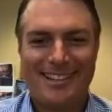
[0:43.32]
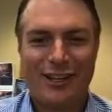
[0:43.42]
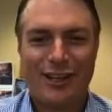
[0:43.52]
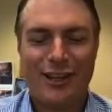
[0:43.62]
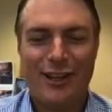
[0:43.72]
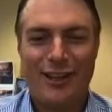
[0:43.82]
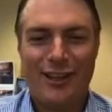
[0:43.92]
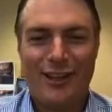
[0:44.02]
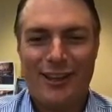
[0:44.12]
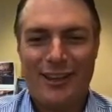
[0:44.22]

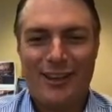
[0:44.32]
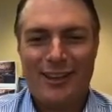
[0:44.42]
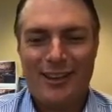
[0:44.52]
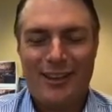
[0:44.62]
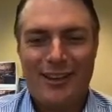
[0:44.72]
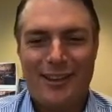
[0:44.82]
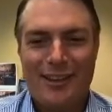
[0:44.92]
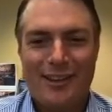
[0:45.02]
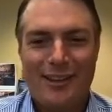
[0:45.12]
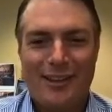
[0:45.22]

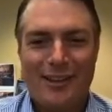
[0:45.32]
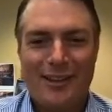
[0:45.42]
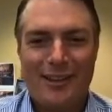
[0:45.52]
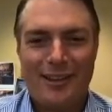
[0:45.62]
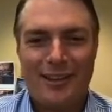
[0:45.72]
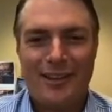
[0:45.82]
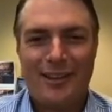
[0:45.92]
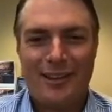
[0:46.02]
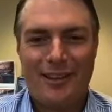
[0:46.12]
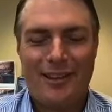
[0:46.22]

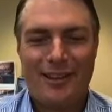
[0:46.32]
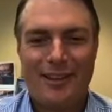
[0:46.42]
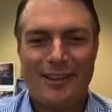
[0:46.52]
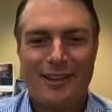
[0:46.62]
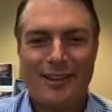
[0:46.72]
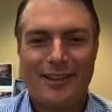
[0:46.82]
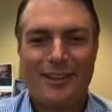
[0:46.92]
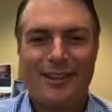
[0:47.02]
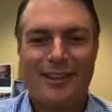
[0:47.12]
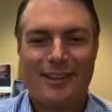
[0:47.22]

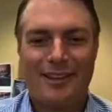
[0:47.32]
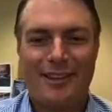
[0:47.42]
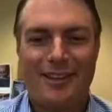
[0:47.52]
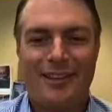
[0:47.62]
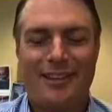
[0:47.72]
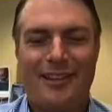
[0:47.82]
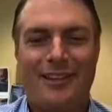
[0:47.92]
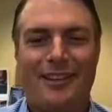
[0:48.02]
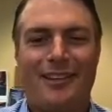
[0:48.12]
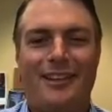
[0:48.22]

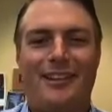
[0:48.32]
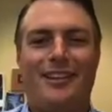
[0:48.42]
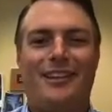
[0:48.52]
This person isn't speaking.